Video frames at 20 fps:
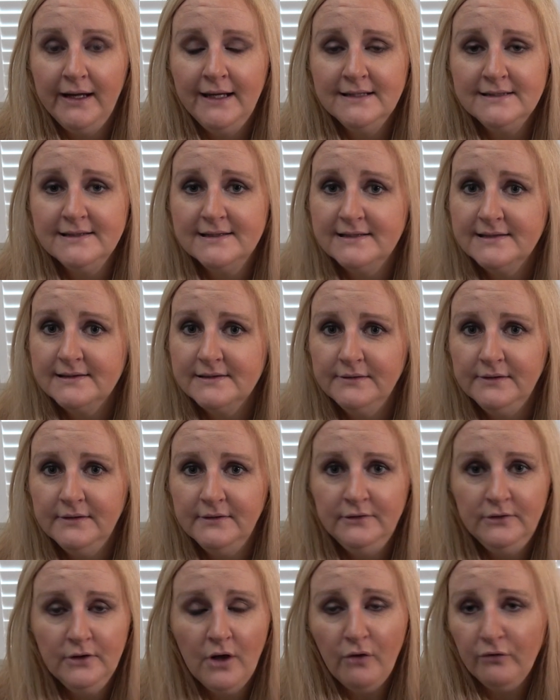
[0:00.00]
It's
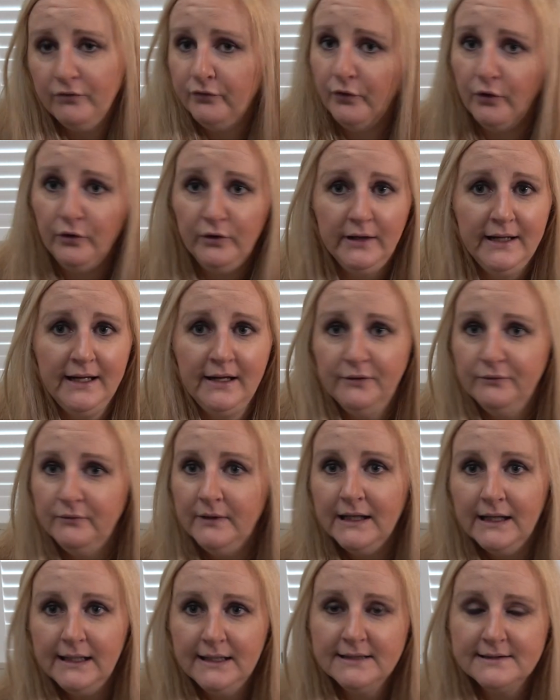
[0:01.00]
not fun. It
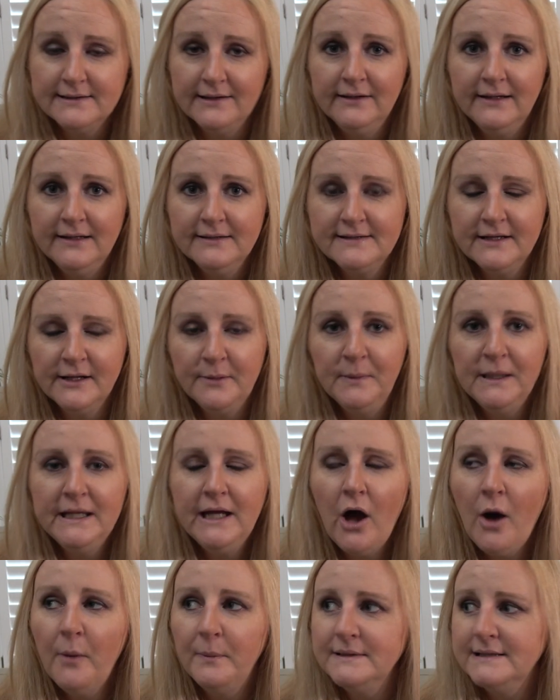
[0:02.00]
really isn't. It's the
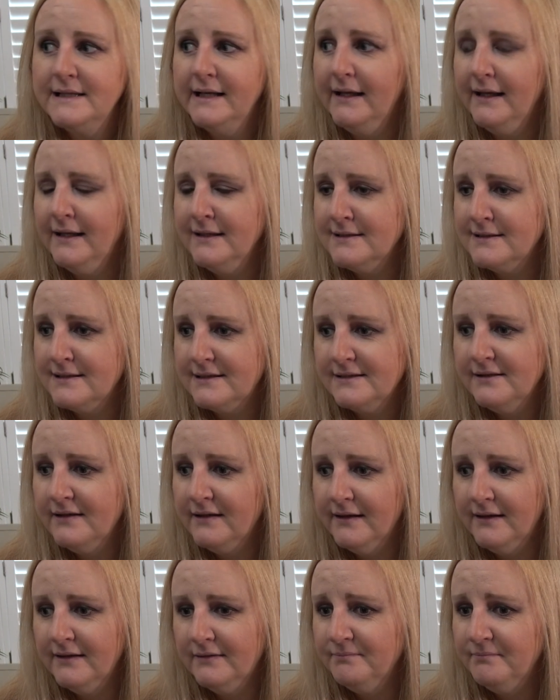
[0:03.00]
complete opposite. It's
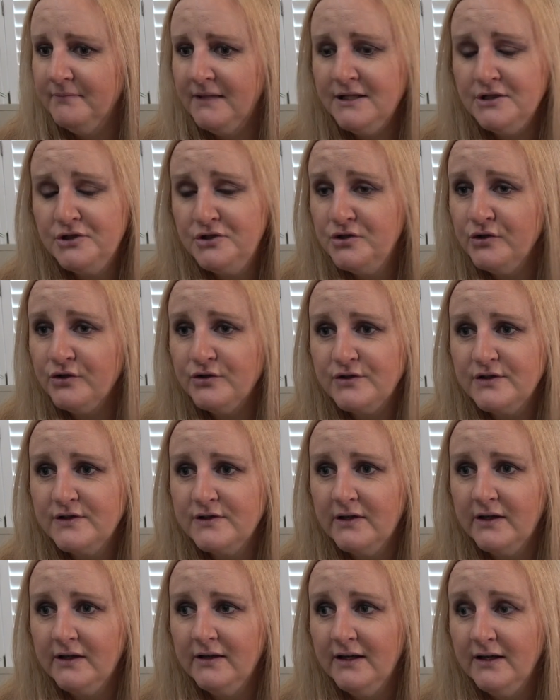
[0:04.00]

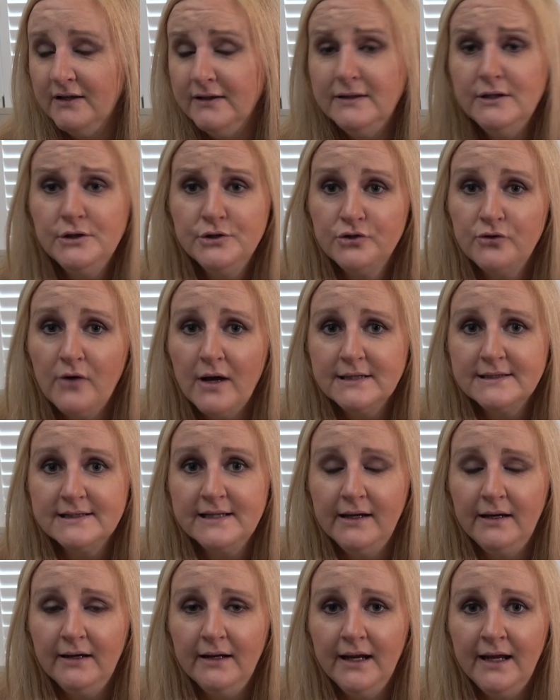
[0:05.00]
just
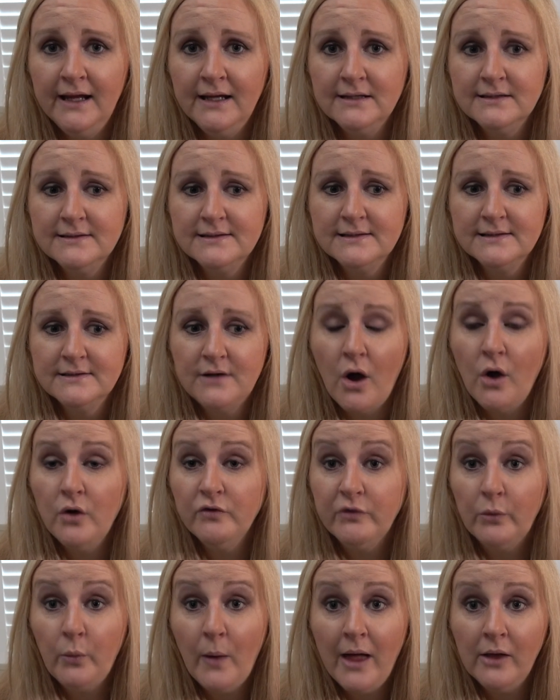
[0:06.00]
distressing. It's
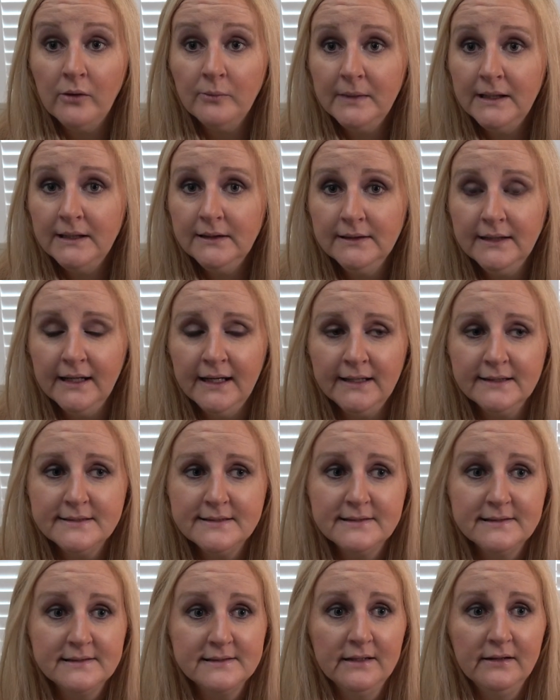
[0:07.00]
overwhelming.
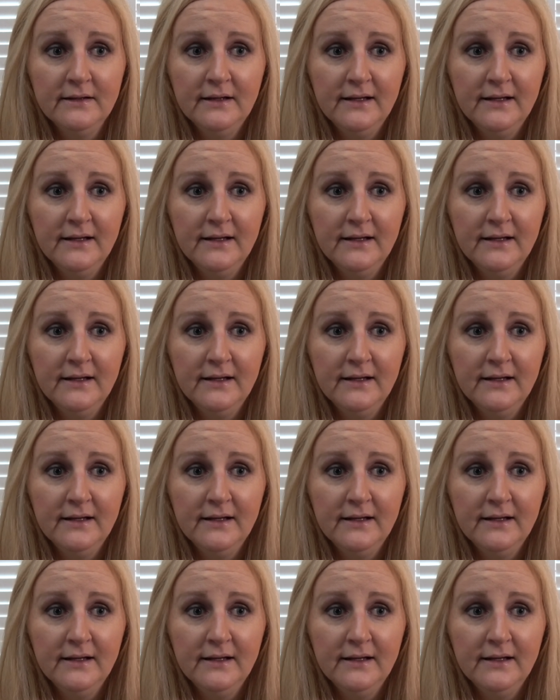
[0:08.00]
It